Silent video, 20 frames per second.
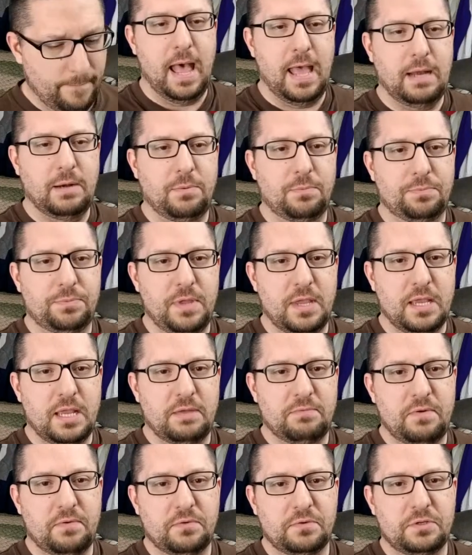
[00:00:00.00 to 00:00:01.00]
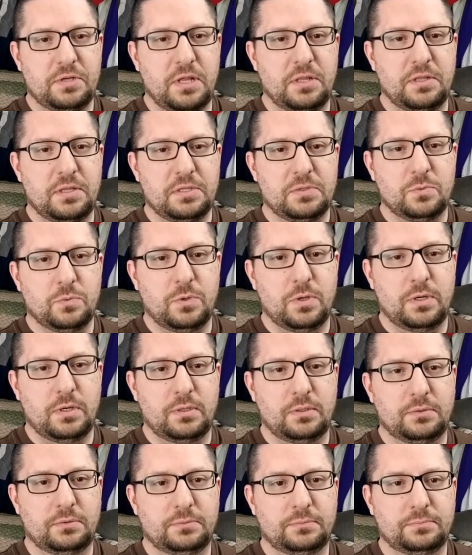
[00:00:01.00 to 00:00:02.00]
I don't think I've ever done this
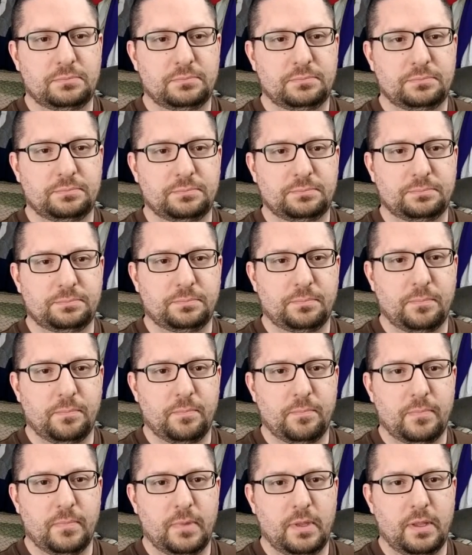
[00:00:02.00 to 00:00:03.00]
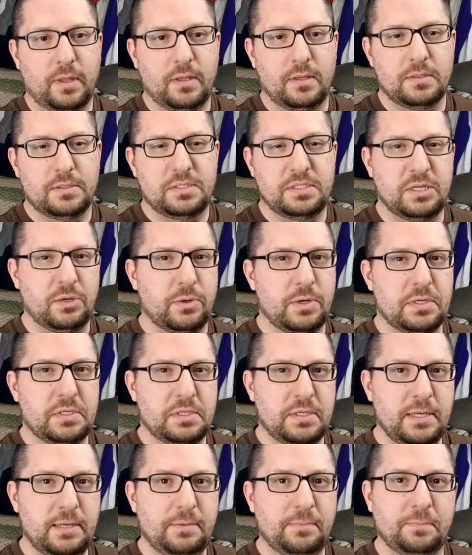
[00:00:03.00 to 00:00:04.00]
one
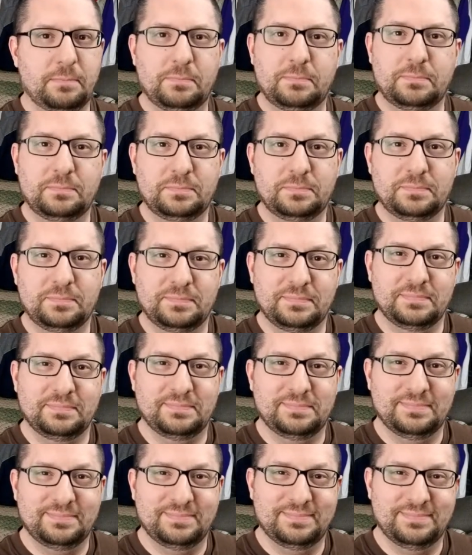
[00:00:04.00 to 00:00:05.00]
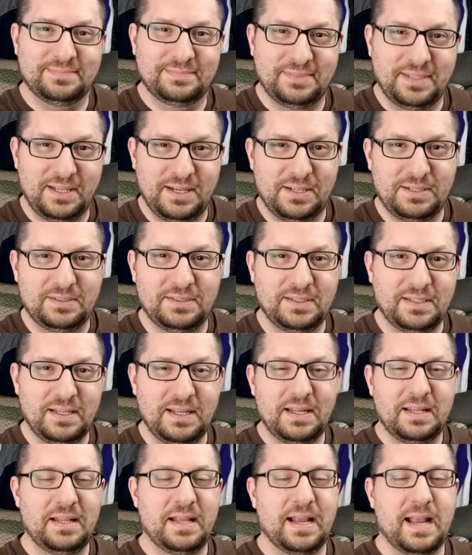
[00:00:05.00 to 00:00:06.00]
seriously. You know?
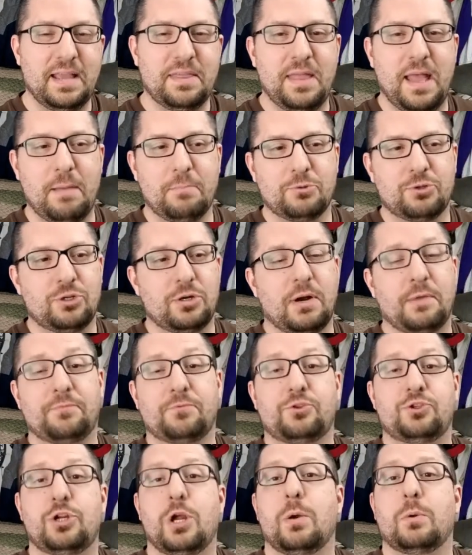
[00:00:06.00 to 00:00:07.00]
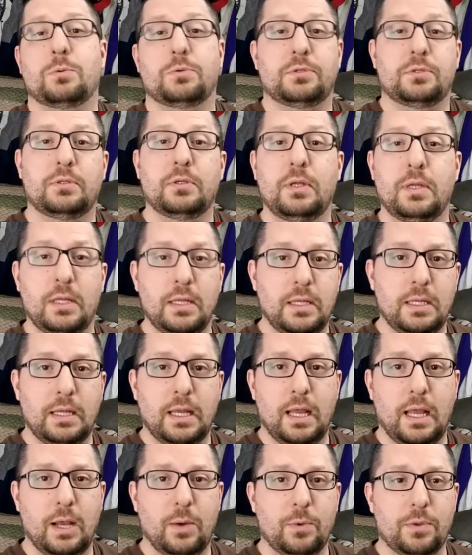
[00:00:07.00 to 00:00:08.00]
Like, I'm sure I've joked
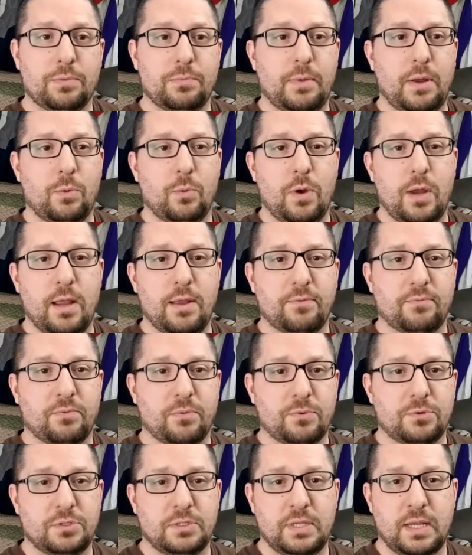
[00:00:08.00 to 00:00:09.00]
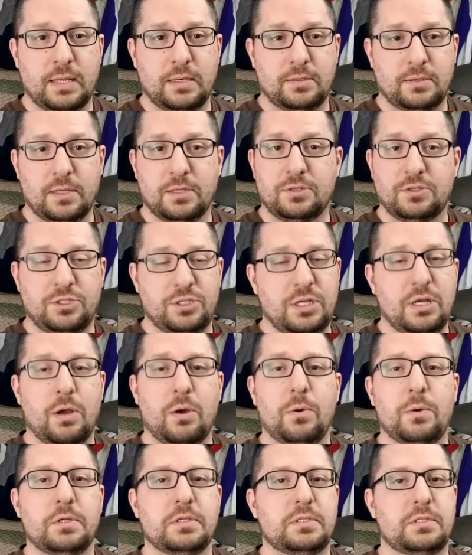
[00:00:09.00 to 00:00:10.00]
with my wife when she's like, because she
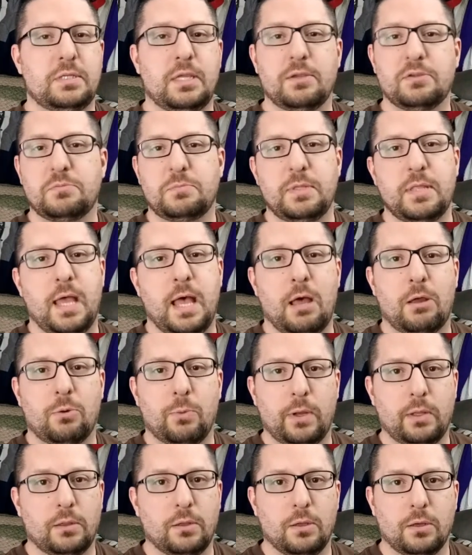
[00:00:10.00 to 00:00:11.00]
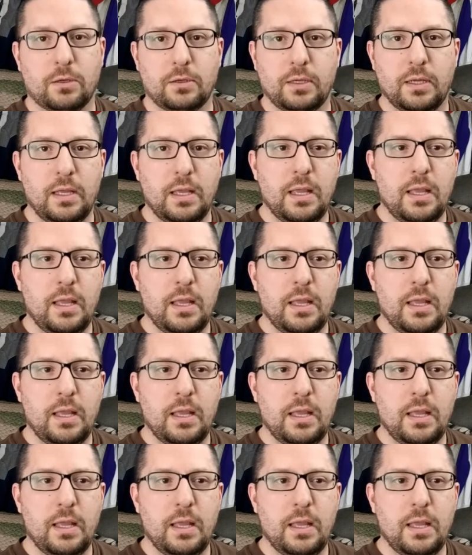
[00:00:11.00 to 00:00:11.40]
always gives me the how do I look.